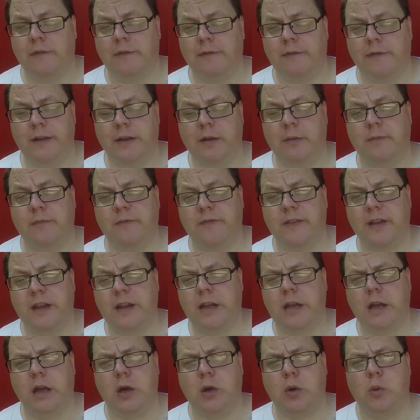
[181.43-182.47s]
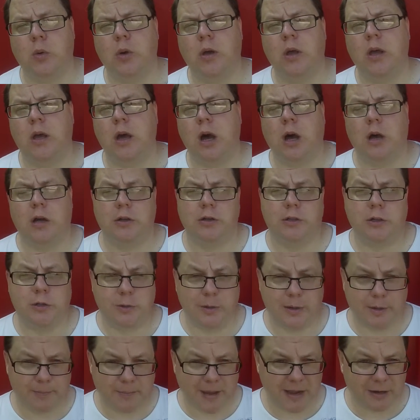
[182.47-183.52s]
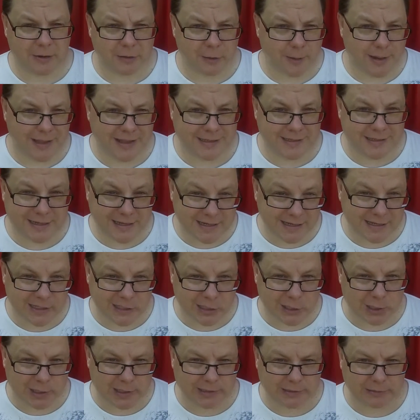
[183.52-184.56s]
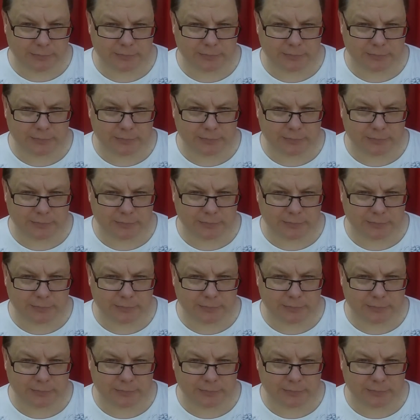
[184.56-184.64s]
film video onto a micro SD card.